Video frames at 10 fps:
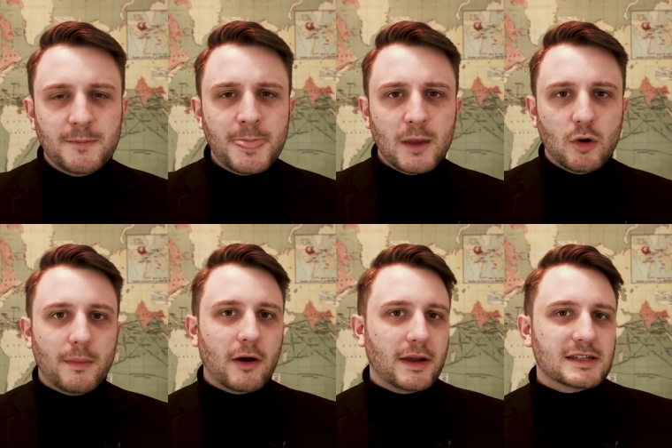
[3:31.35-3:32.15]
And um, what
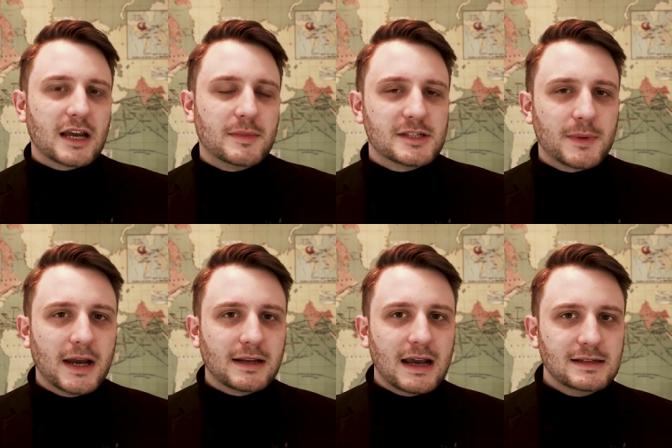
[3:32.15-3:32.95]
about Islam
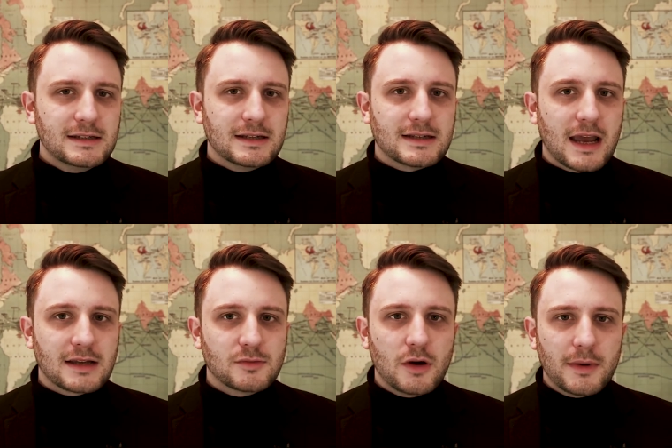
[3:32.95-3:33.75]
inspired acid
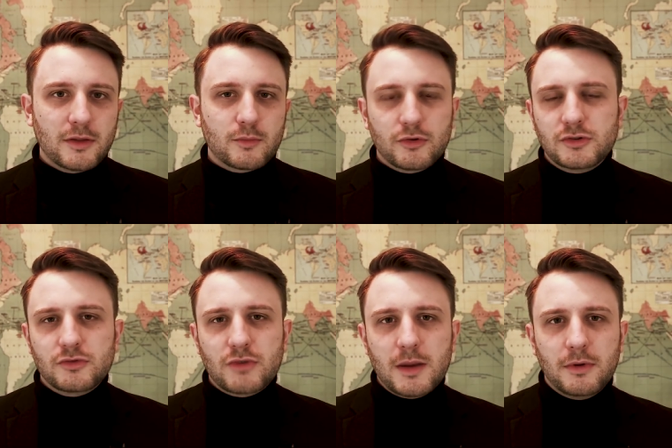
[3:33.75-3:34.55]
attacks? What about the
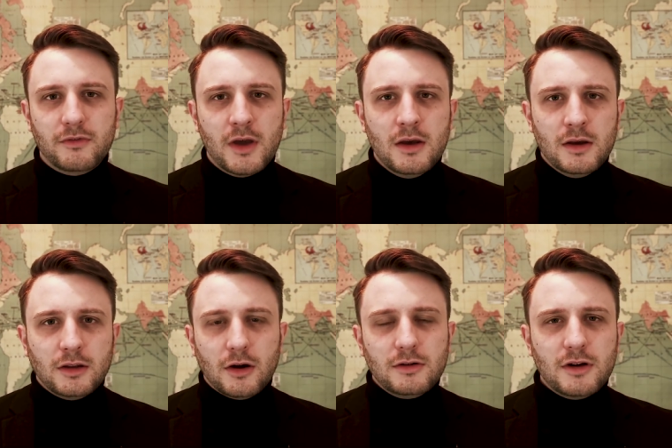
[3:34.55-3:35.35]
brutal rape of
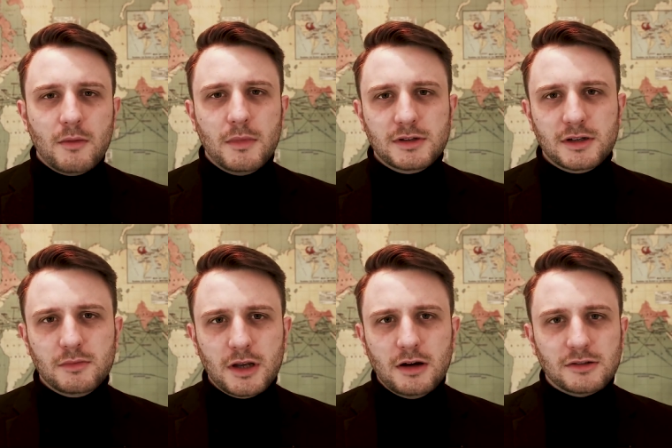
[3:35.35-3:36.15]
young non
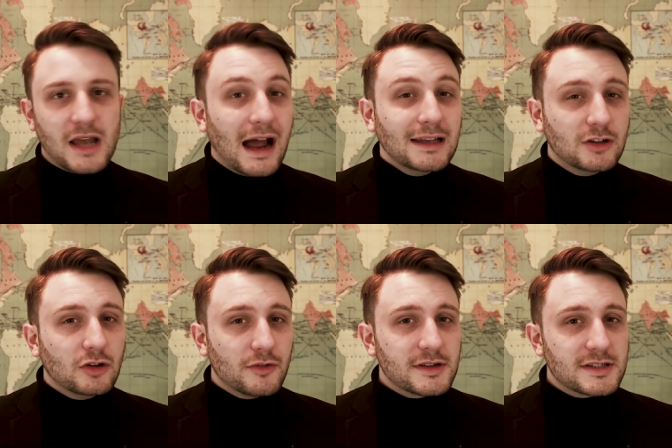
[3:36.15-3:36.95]
Muslim girls? I
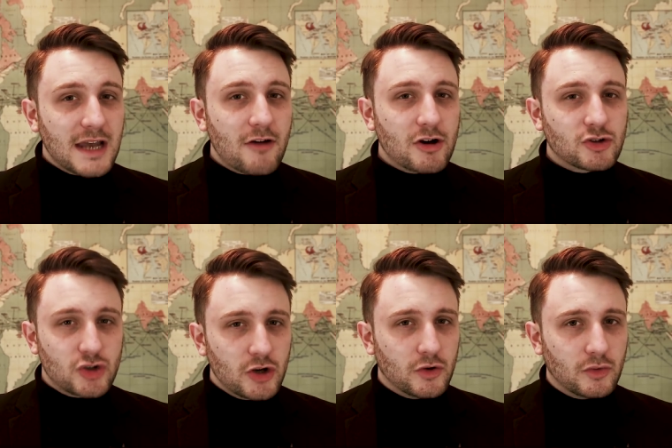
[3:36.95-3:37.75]
call this terror
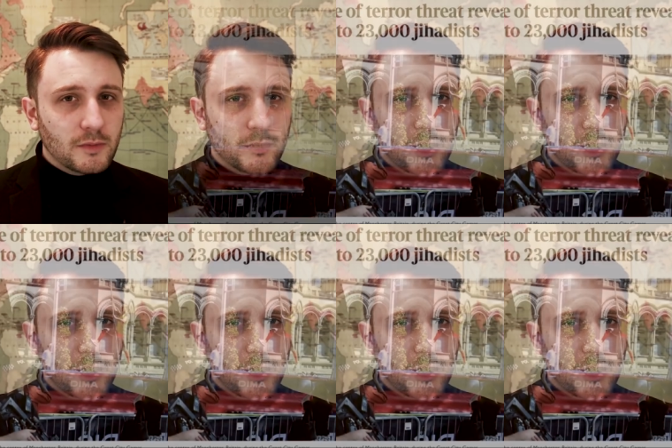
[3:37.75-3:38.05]
too.